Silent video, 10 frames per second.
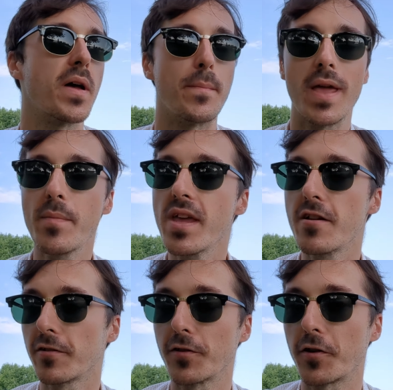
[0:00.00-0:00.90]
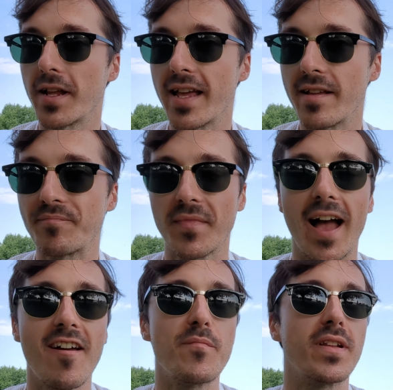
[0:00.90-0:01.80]
Maybe you're learning it.
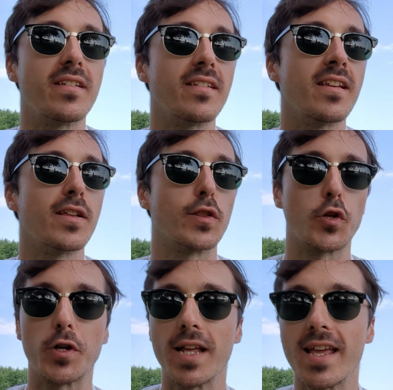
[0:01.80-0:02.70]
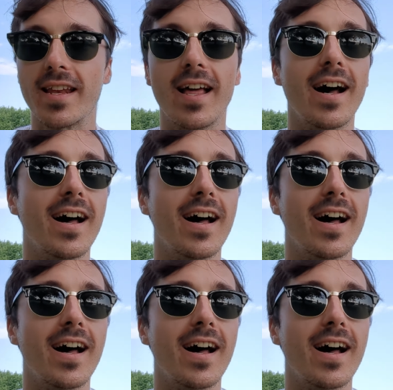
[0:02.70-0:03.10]
I've been learning it